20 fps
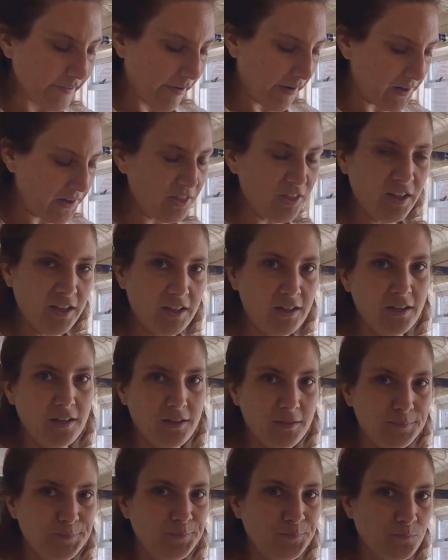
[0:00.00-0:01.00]
I think
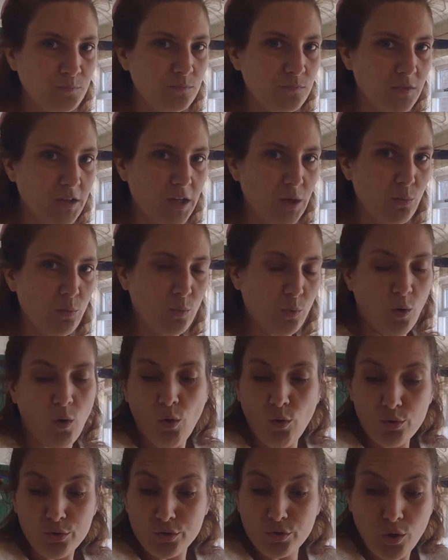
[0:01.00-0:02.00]
that would
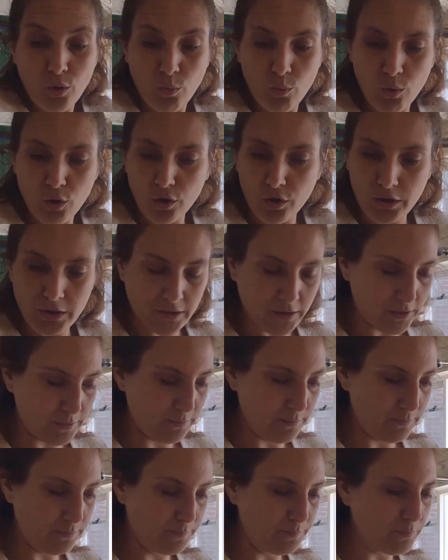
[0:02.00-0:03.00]
also work.
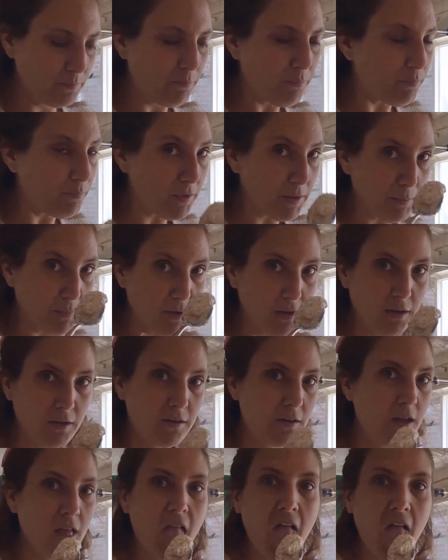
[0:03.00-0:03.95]
Let me get.